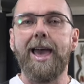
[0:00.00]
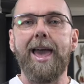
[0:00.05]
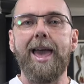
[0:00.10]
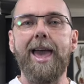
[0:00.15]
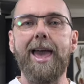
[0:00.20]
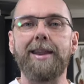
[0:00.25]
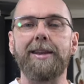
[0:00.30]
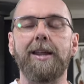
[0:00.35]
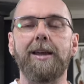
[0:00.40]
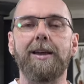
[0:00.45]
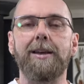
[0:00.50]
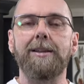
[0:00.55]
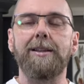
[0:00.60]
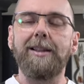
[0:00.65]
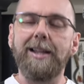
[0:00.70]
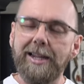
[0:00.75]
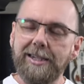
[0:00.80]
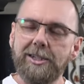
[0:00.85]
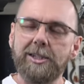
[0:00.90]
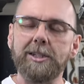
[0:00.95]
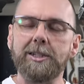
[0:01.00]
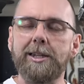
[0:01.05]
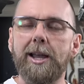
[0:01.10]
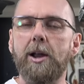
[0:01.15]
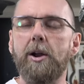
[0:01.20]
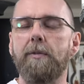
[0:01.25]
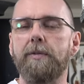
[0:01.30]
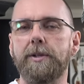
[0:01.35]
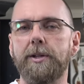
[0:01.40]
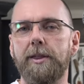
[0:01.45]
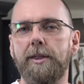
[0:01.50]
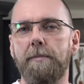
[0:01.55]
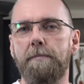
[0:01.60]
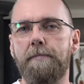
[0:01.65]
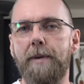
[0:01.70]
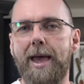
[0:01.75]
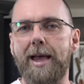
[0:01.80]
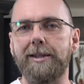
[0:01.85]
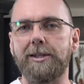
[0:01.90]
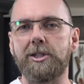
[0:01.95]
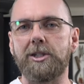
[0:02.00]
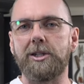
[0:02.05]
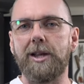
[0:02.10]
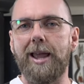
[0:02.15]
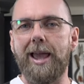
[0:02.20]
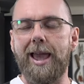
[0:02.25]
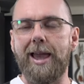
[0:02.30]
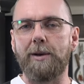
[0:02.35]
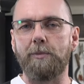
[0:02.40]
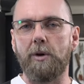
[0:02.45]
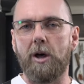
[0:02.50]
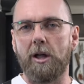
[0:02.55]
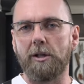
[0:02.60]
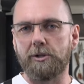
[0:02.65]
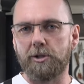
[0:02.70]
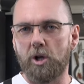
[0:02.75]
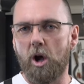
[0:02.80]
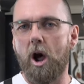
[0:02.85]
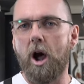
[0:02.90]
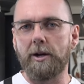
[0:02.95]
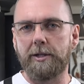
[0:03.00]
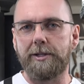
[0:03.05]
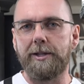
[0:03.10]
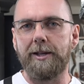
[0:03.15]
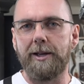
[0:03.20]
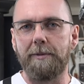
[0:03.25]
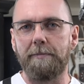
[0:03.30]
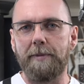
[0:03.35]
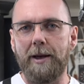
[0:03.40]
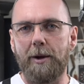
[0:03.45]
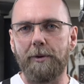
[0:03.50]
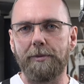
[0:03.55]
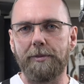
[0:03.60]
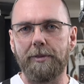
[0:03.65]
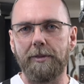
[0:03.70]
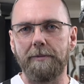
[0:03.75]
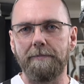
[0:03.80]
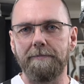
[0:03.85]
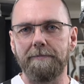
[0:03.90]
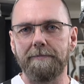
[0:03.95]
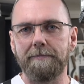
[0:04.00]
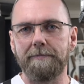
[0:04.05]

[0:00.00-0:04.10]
and let's just head over to the bench and I'll talk to you about them.